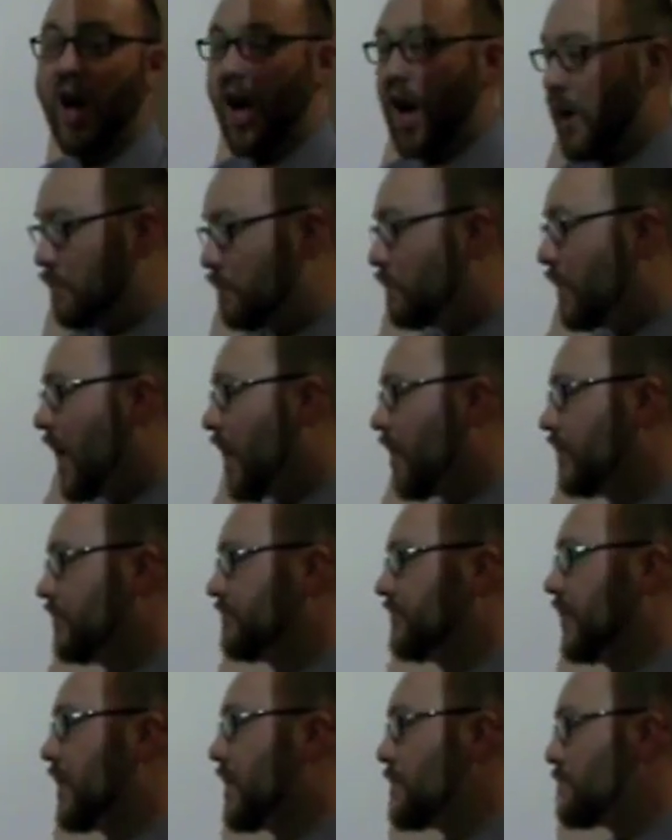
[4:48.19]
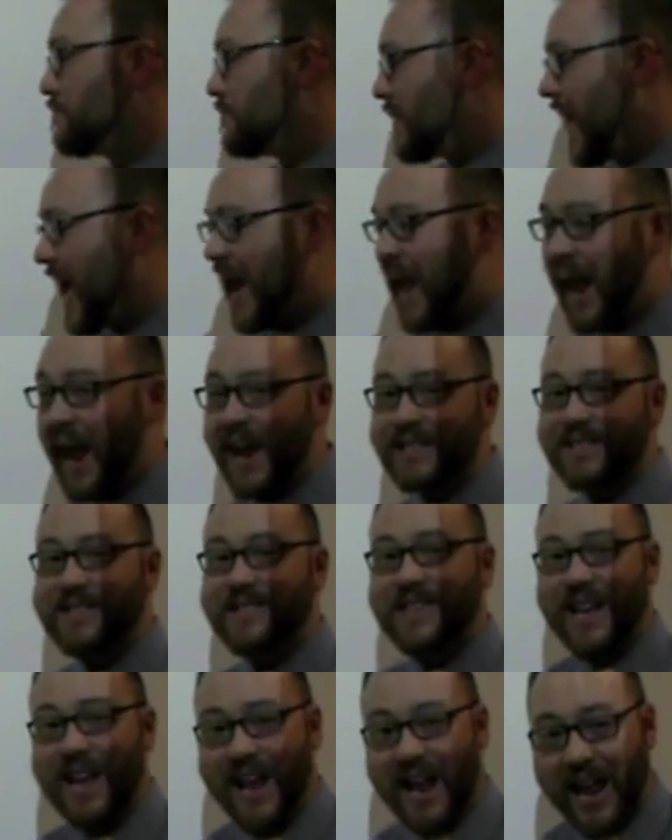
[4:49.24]
above,
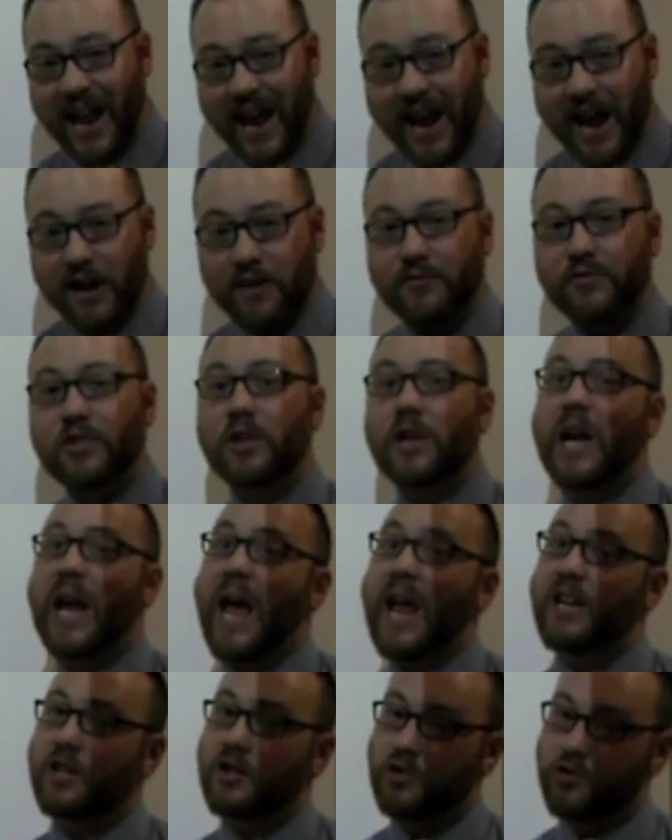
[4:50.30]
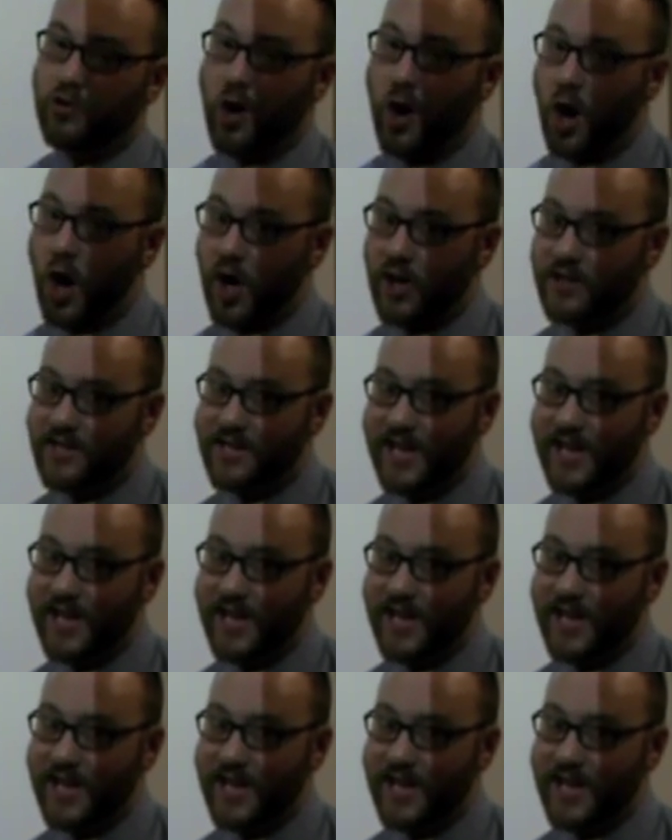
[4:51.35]
past, after, and across.